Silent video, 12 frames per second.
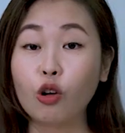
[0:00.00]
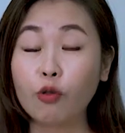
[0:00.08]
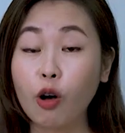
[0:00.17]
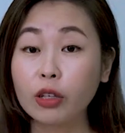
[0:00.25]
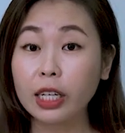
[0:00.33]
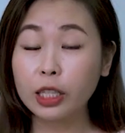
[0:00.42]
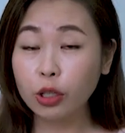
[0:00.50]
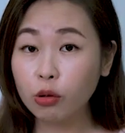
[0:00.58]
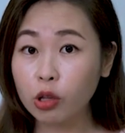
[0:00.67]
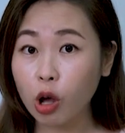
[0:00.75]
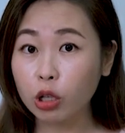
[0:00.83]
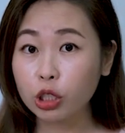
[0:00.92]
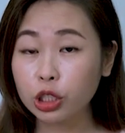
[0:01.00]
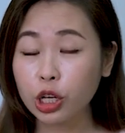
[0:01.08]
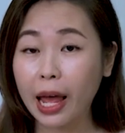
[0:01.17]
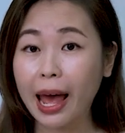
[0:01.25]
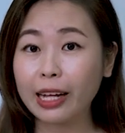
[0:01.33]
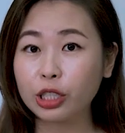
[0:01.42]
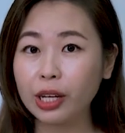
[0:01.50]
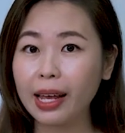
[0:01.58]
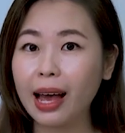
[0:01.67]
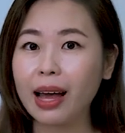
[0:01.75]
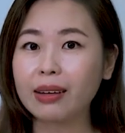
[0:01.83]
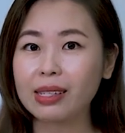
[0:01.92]
For the new launch,
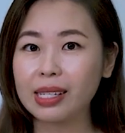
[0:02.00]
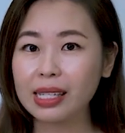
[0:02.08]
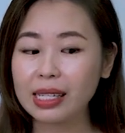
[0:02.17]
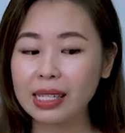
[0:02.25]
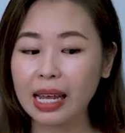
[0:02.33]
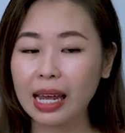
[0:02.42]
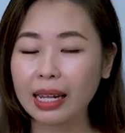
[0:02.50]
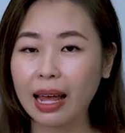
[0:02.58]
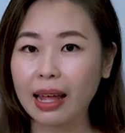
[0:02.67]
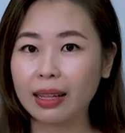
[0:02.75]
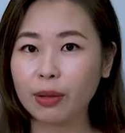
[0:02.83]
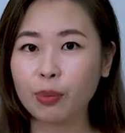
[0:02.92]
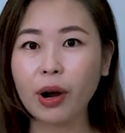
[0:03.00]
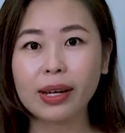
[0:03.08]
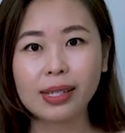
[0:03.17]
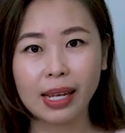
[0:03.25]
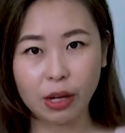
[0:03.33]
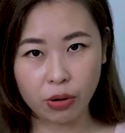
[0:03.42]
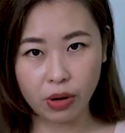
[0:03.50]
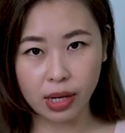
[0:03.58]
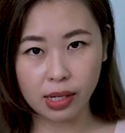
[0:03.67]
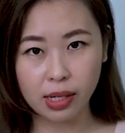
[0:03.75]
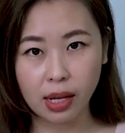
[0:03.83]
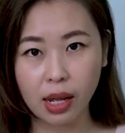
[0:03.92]
actually I would say that the price
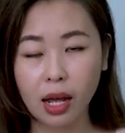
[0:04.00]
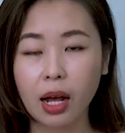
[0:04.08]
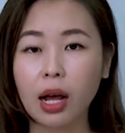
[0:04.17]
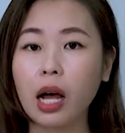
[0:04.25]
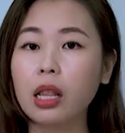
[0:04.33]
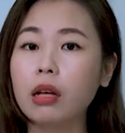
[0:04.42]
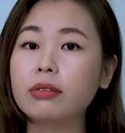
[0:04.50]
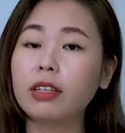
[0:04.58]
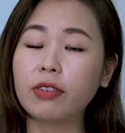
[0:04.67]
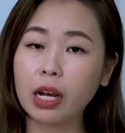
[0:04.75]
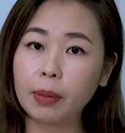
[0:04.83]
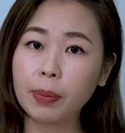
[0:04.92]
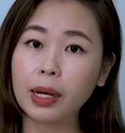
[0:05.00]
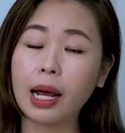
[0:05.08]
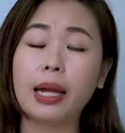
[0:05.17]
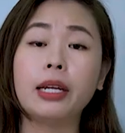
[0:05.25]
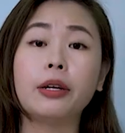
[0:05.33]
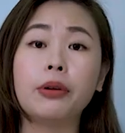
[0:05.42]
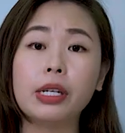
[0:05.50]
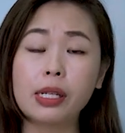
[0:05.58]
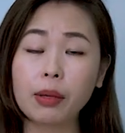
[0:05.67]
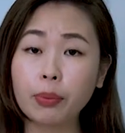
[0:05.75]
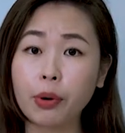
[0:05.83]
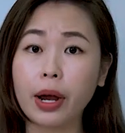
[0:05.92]
increase. A lot of developers are
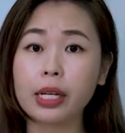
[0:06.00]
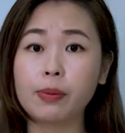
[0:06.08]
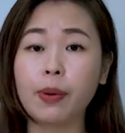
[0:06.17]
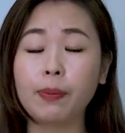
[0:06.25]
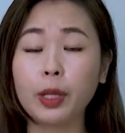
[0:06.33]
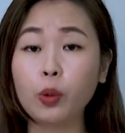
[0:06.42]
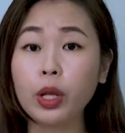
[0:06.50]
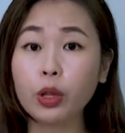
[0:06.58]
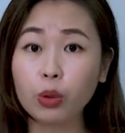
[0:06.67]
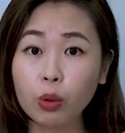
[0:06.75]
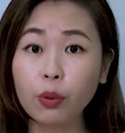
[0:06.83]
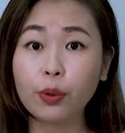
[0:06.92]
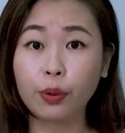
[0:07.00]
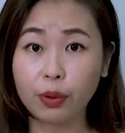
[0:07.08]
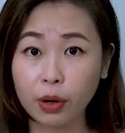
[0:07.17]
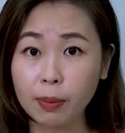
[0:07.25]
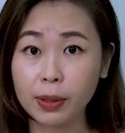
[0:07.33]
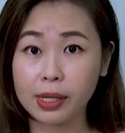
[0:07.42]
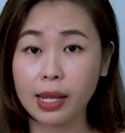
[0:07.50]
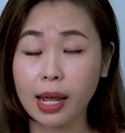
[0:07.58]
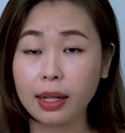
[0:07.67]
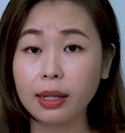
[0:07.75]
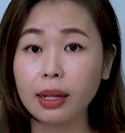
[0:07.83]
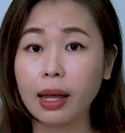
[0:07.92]
increasing price but between
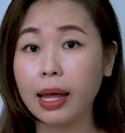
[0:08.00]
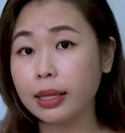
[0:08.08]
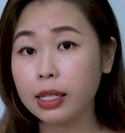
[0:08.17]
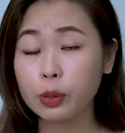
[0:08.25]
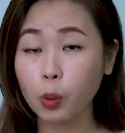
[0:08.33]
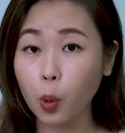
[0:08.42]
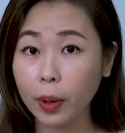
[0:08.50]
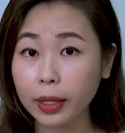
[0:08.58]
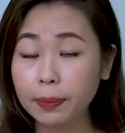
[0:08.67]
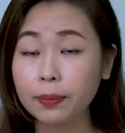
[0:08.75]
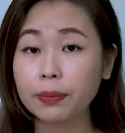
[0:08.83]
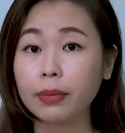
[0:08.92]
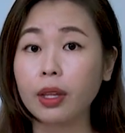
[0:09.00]
2-3% at this moment.